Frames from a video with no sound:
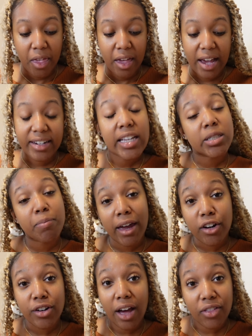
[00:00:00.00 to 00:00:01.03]
It tastes
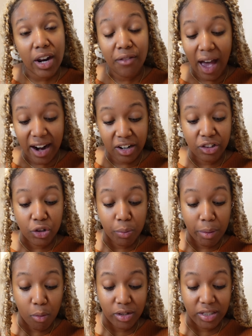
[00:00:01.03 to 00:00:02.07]
better now that I've added a little
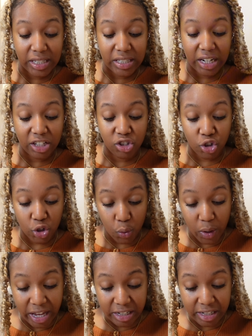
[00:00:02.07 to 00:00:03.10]
bit more seasoning to
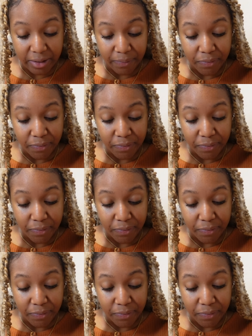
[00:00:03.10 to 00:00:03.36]
it.